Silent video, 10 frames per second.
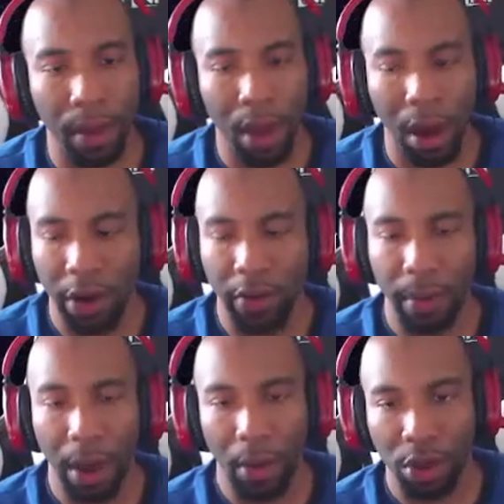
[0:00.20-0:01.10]
All right,
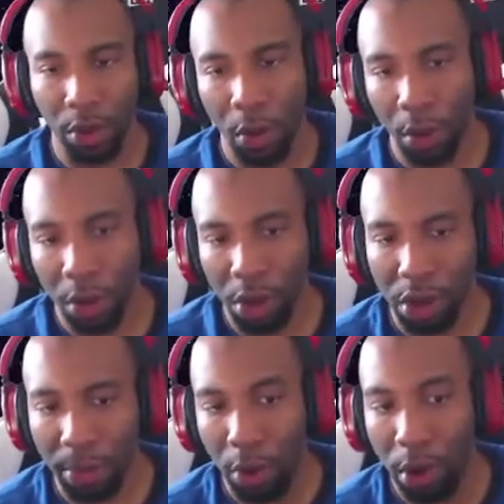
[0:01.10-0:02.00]
everybody, what's going on? This is
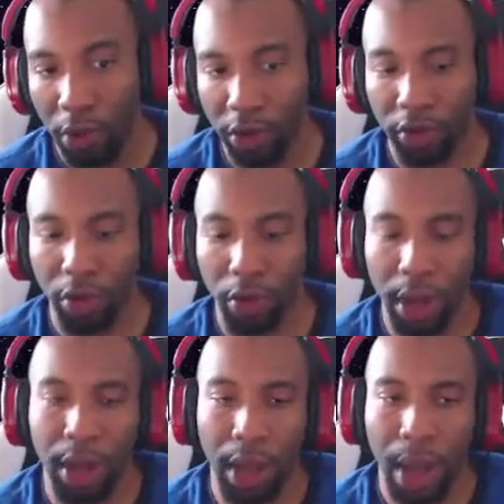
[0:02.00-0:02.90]
your boy Retro
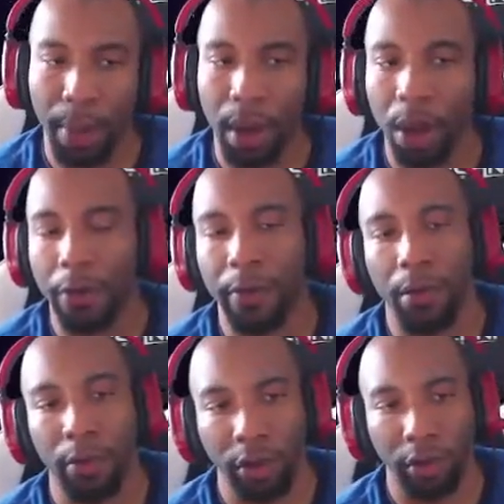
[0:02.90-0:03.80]
Recap here from the
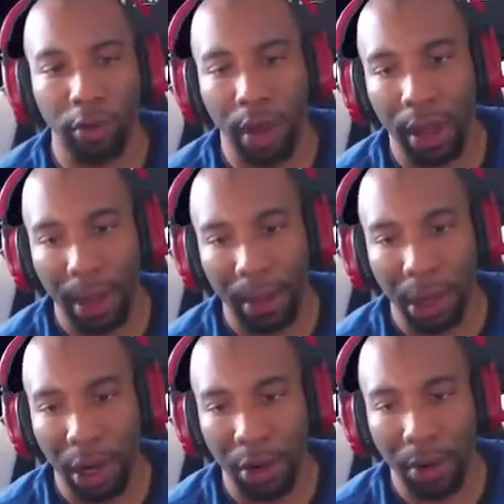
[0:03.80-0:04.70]
Retro Recap
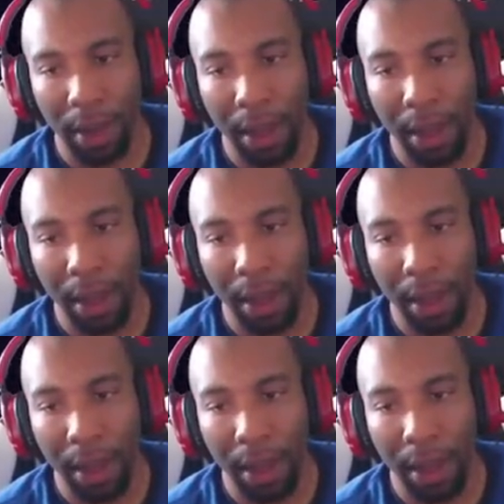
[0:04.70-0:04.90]
channel.